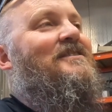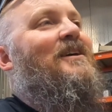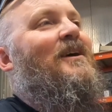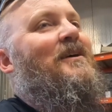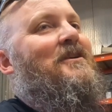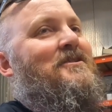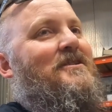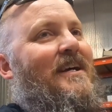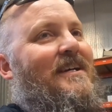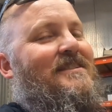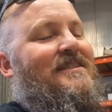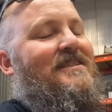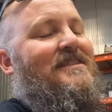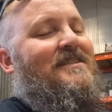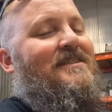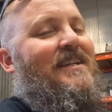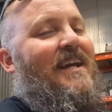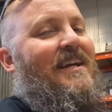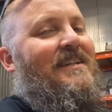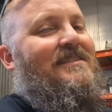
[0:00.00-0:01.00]
Sorry, Jess is
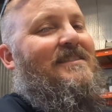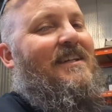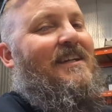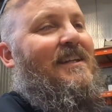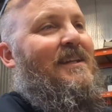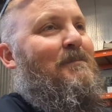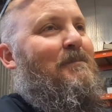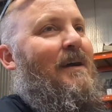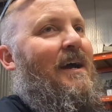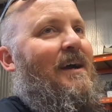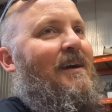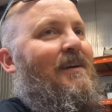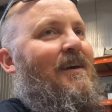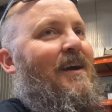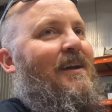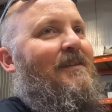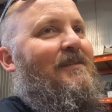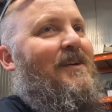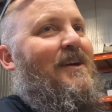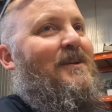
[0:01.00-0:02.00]
dancing in the
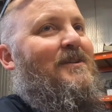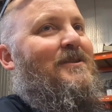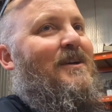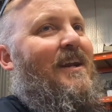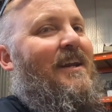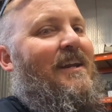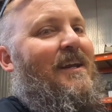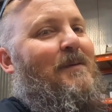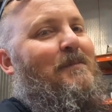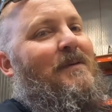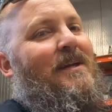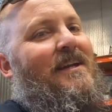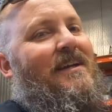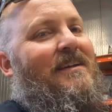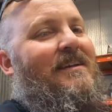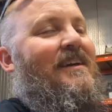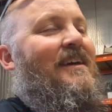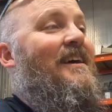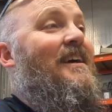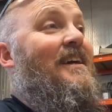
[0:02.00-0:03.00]
background over here trying to get me to
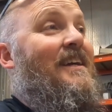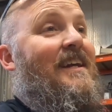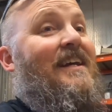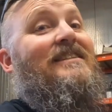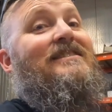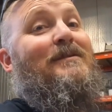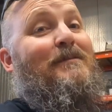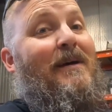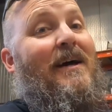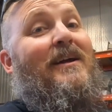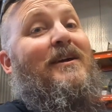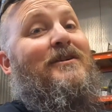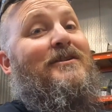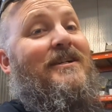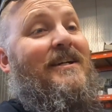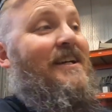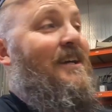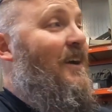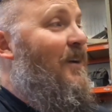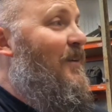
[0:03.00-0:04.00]
get some
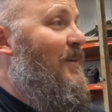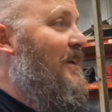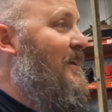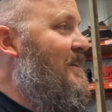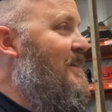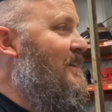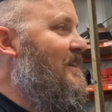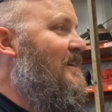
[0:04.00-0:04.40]
energy going.